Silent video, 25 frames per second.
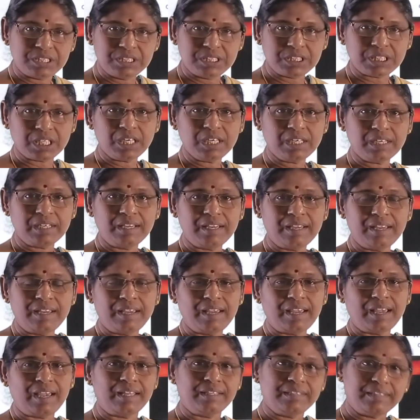jerk,
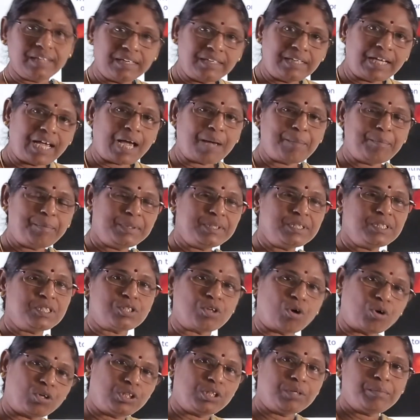and that happens
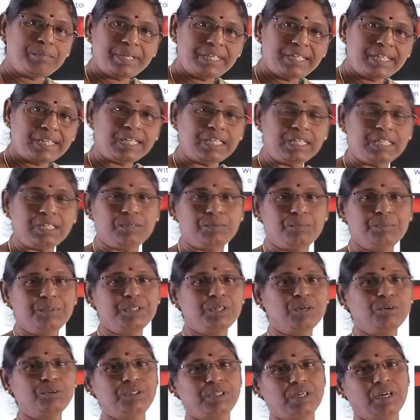automatically
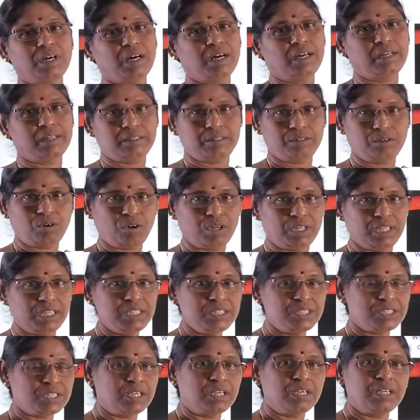without our
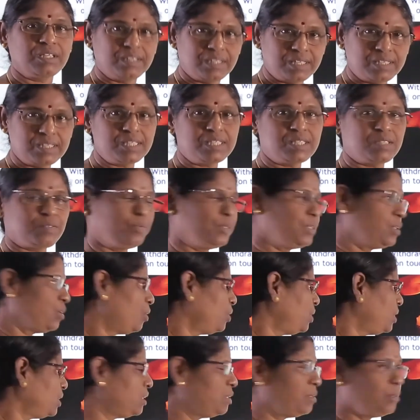knowledge, that is
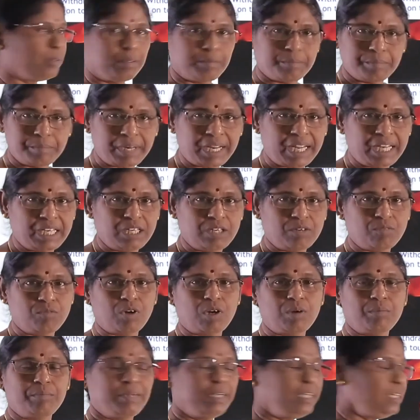without the brain
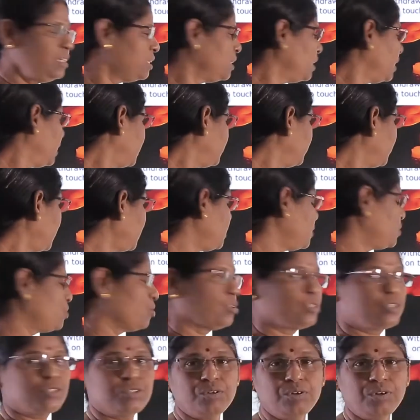involvement. That is
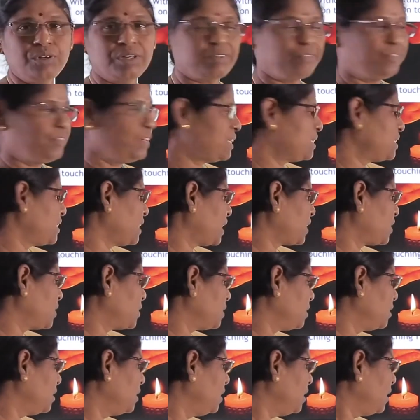also reflex
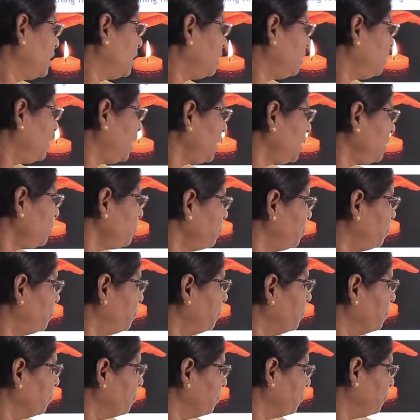action. Then
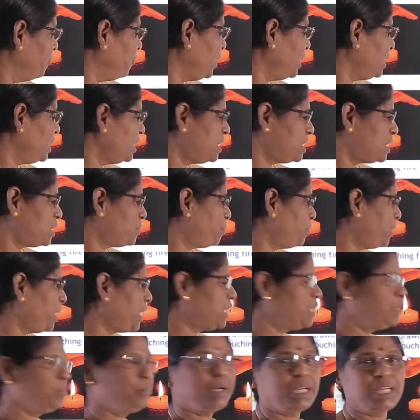when it is
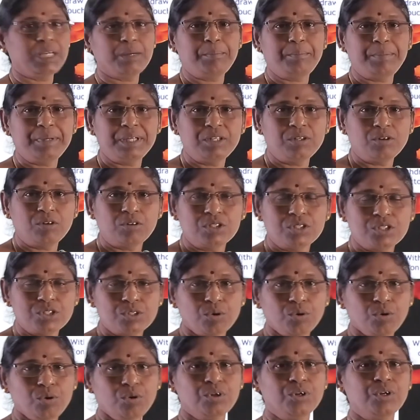pricked by a pin
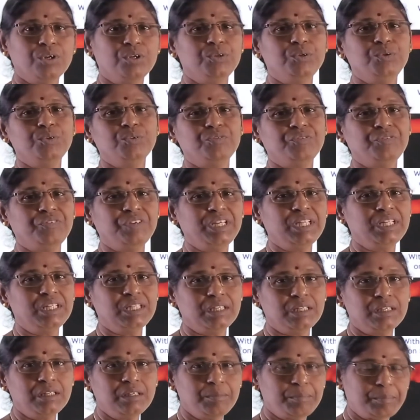also, you feel
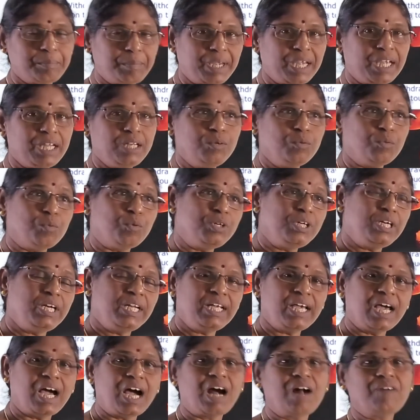the pain
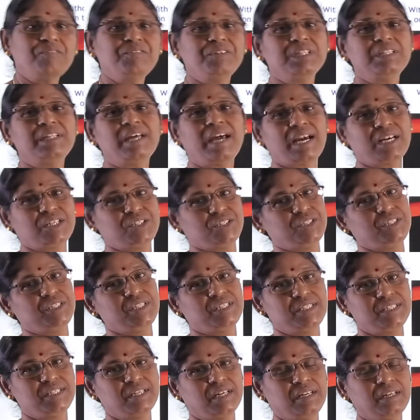only after the action
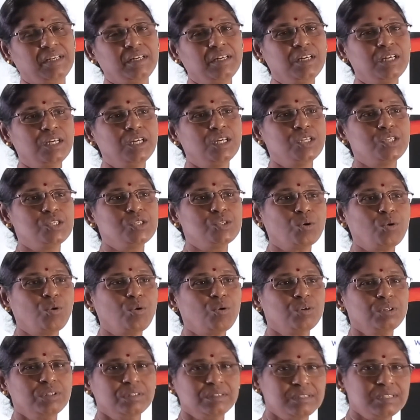is done.
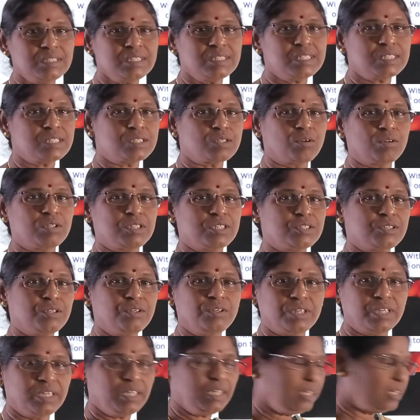So this is
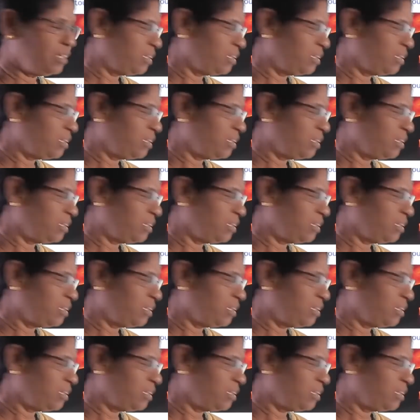also a